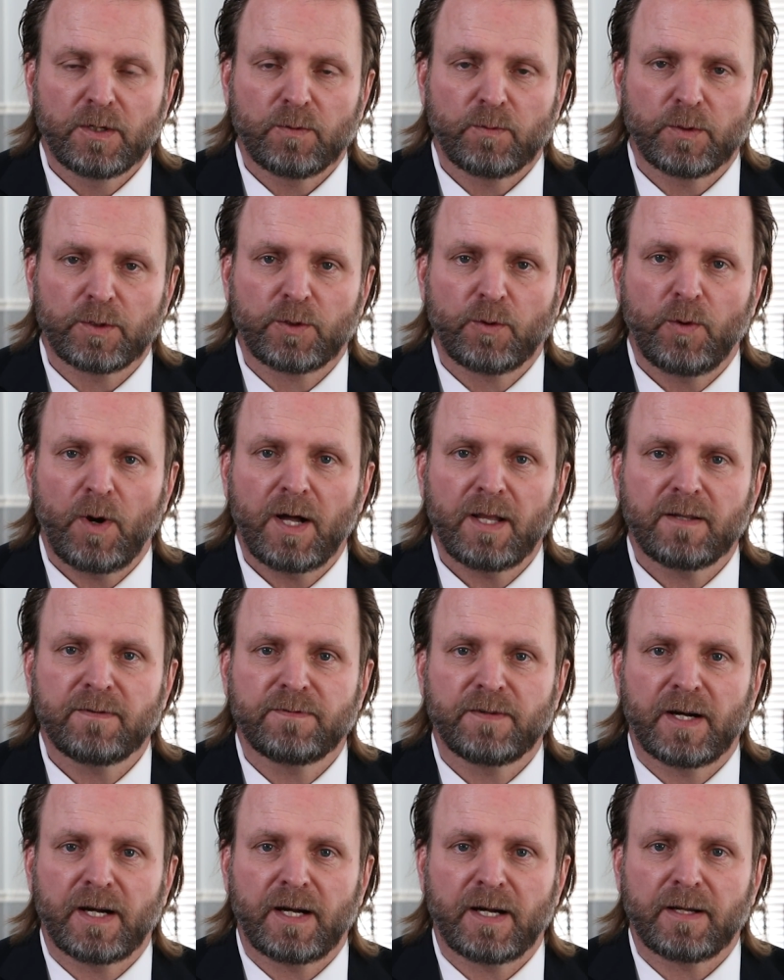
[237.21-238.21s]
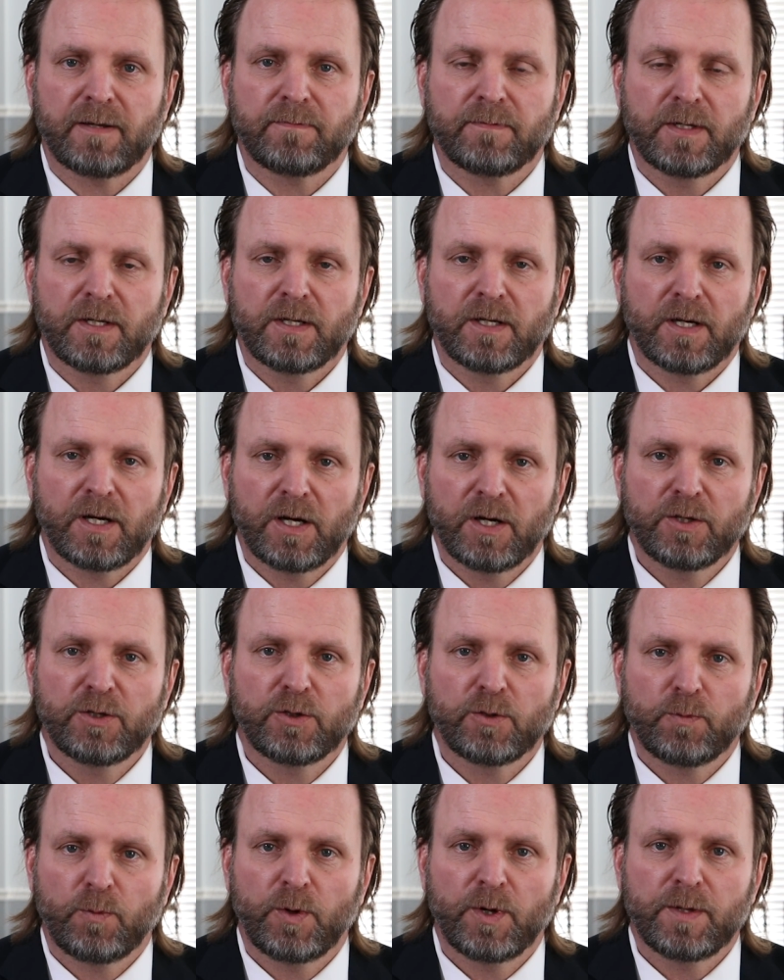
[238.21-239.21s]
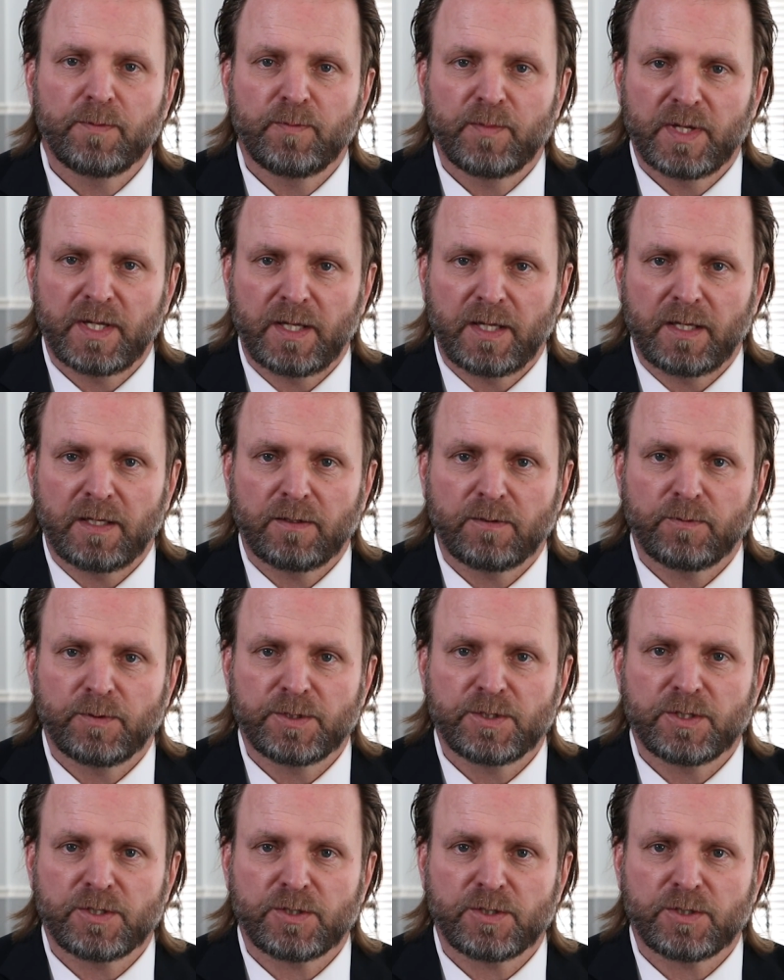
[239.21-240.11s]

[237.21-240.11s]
would qualify under 1B, which